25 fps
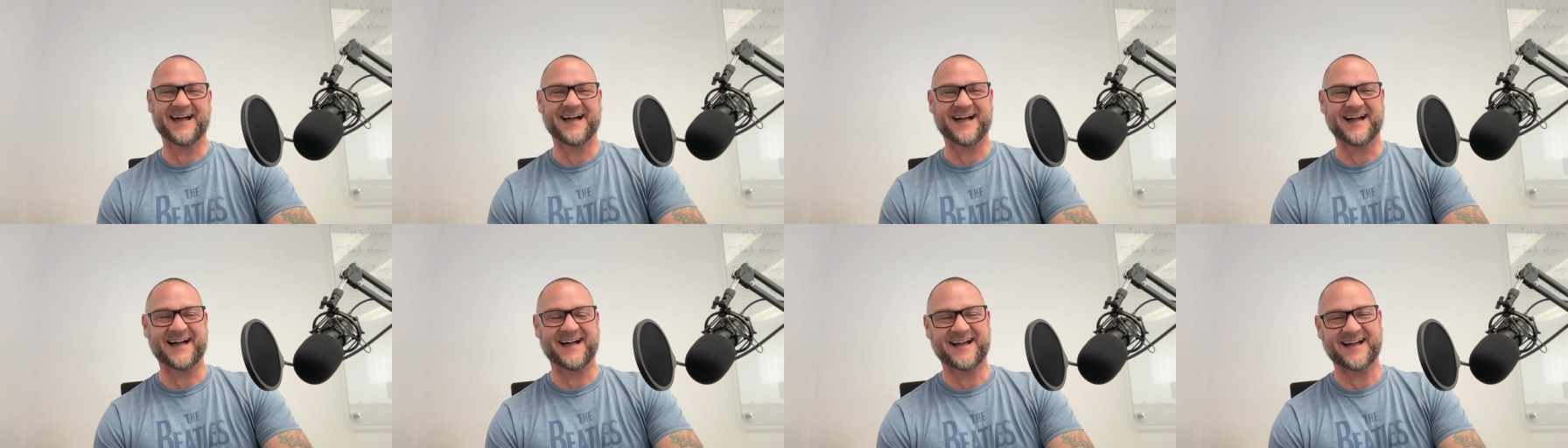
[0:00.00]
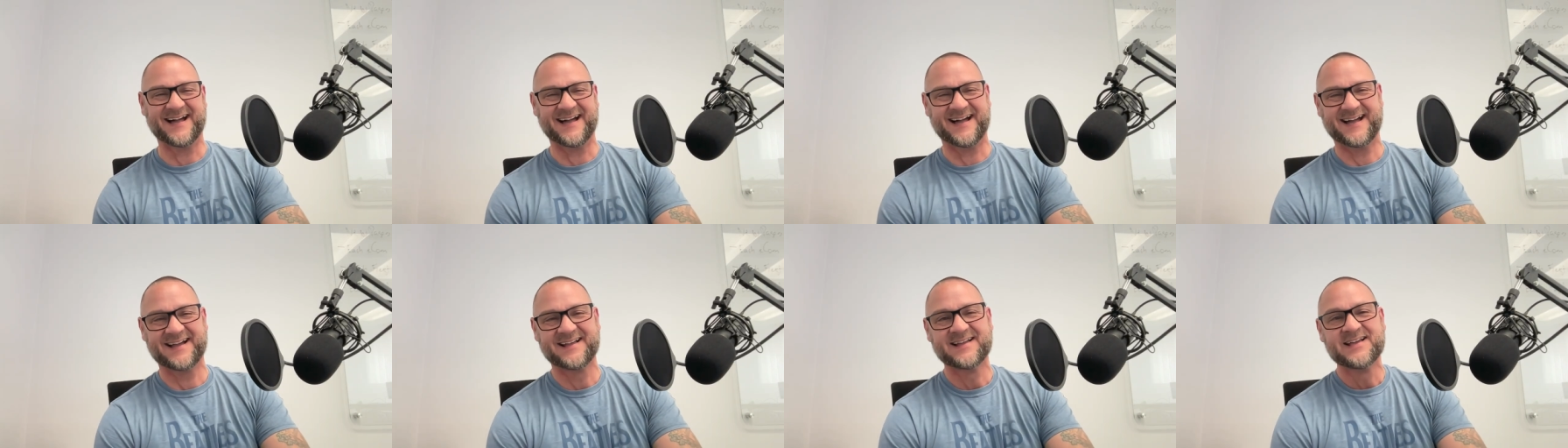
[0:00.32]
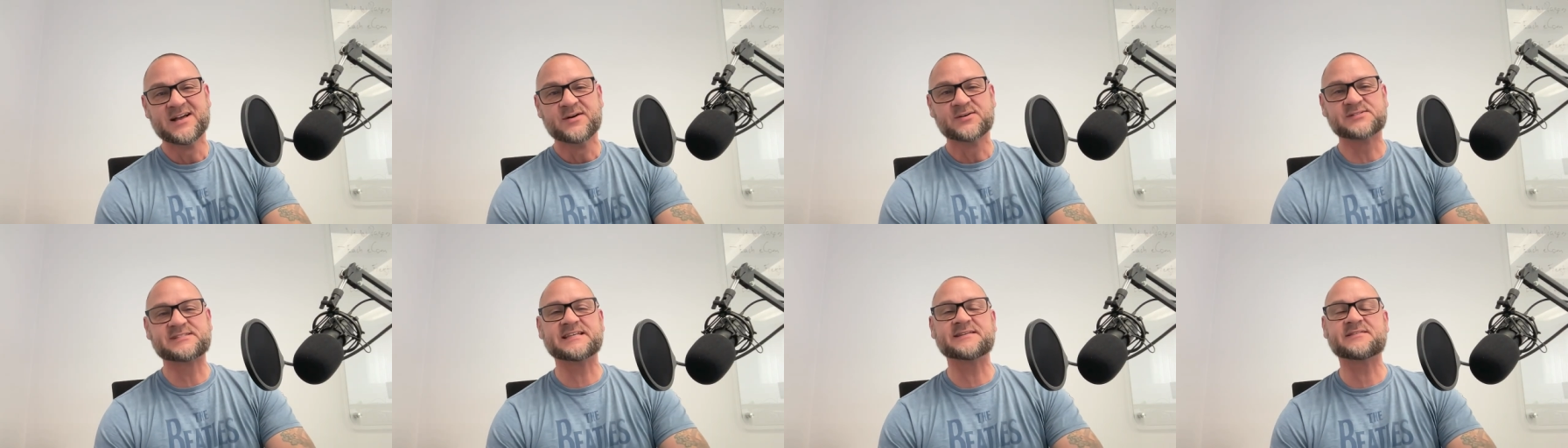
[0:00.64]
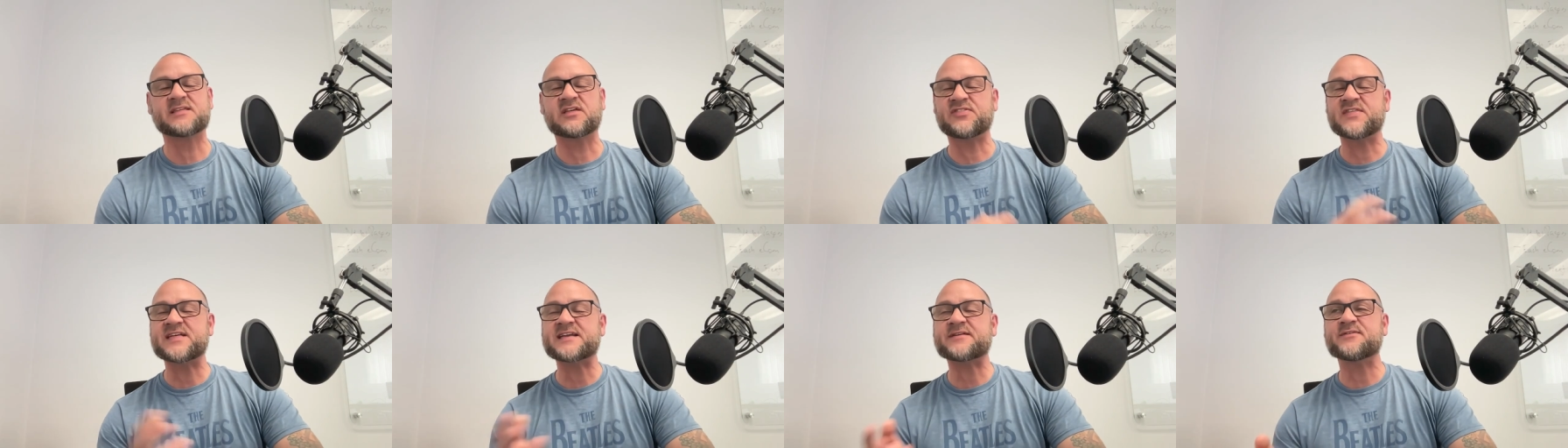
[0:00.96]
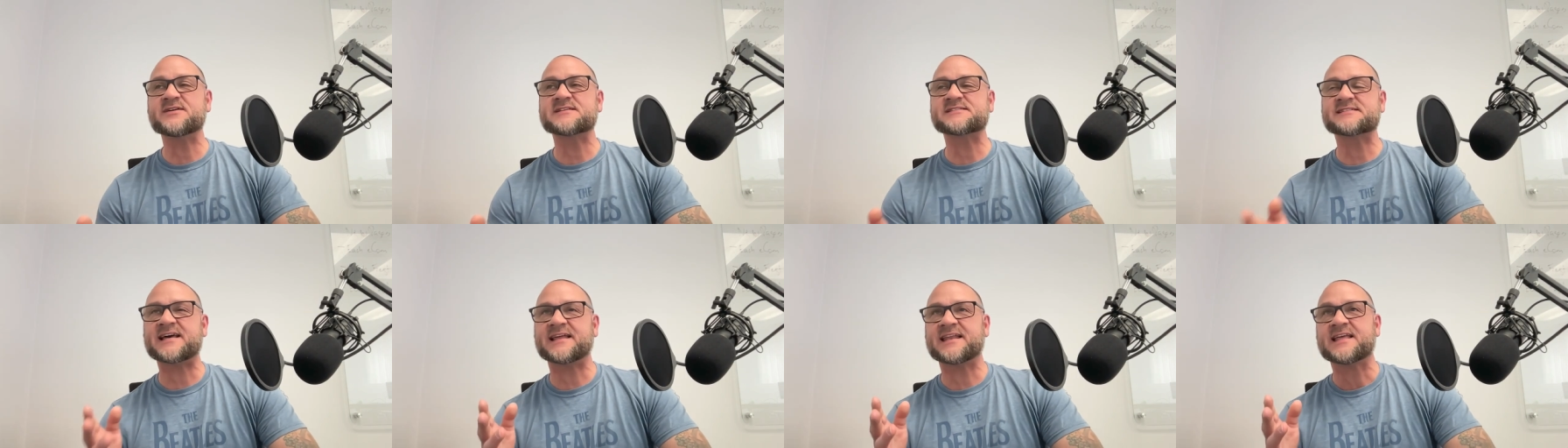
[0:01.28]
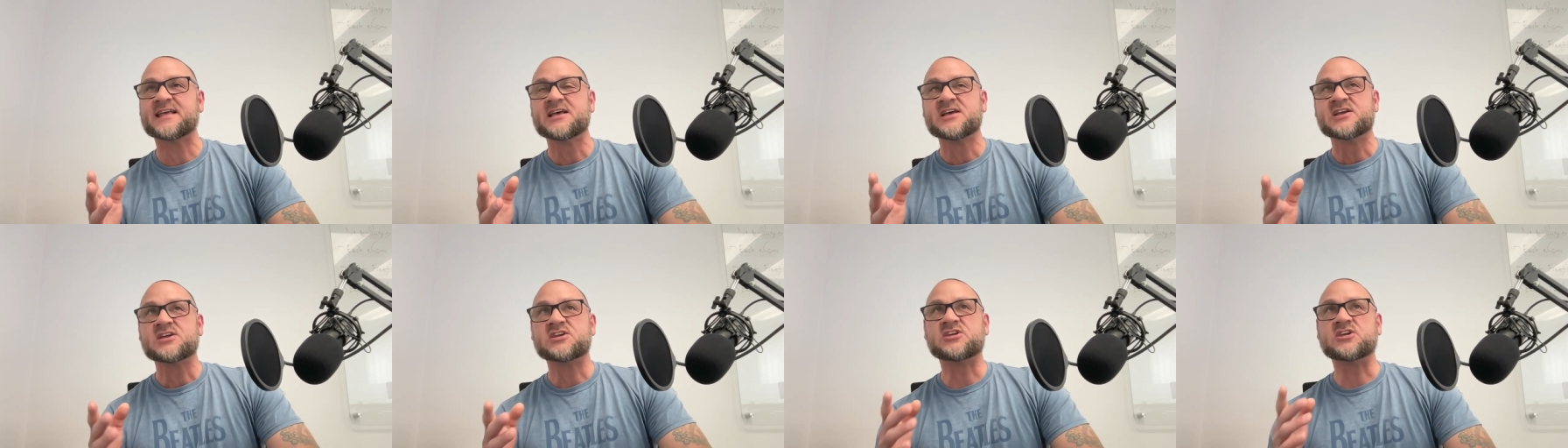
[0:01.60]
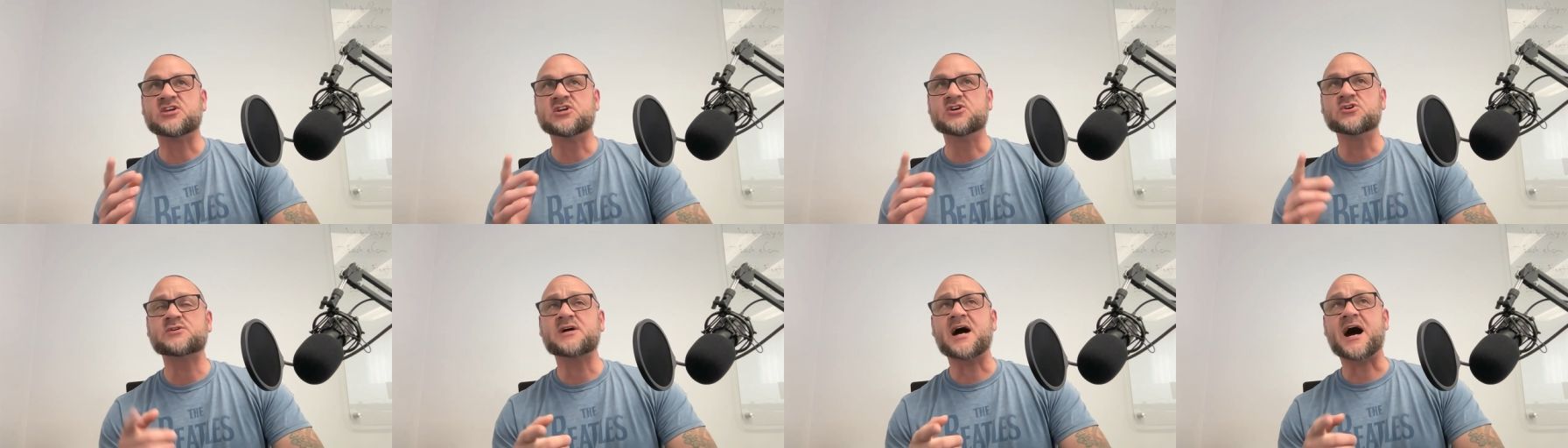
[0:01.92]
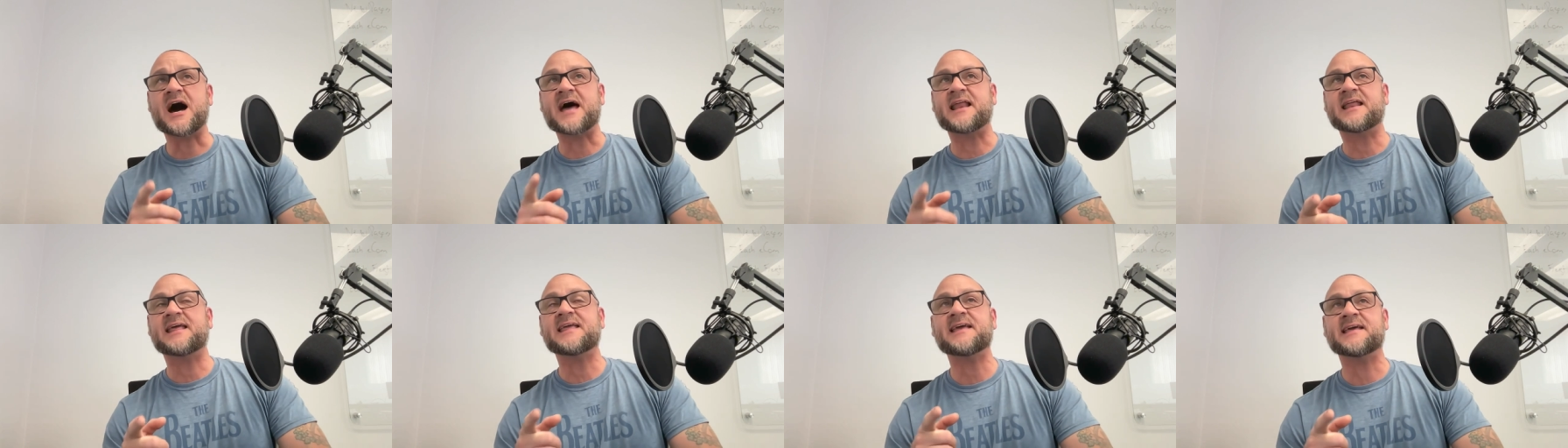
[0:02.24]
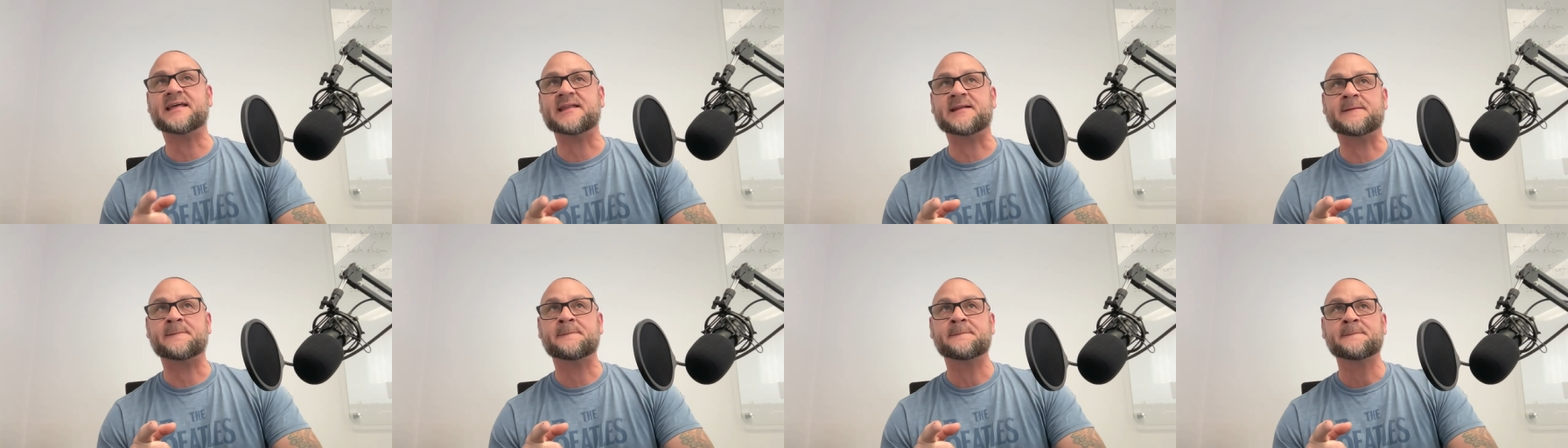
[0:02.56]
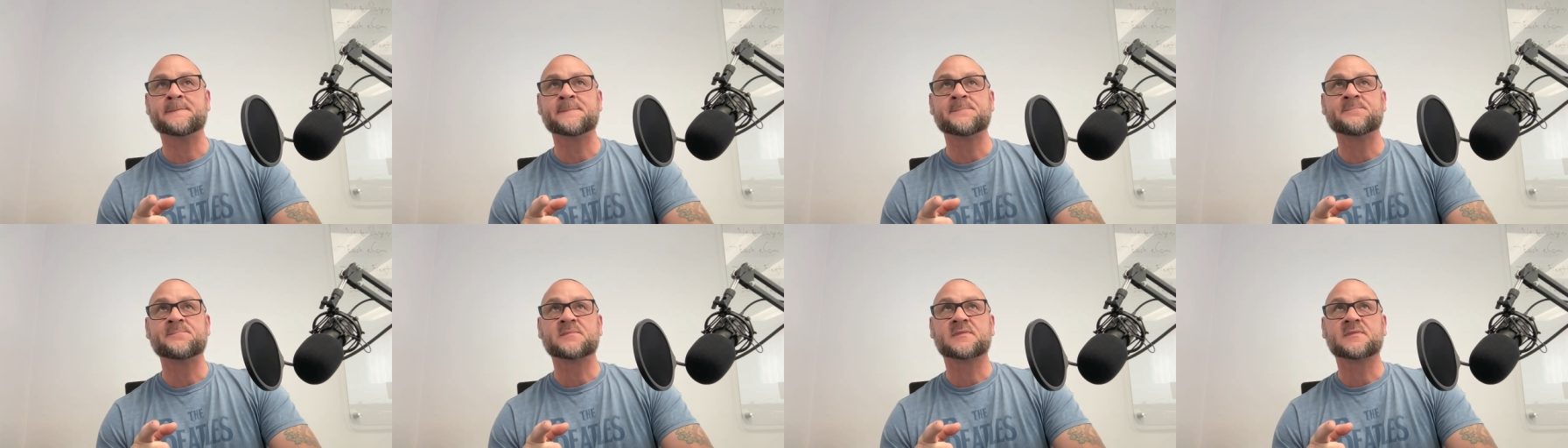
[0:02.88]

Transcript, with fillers: Yeah, see, the thing was that you got in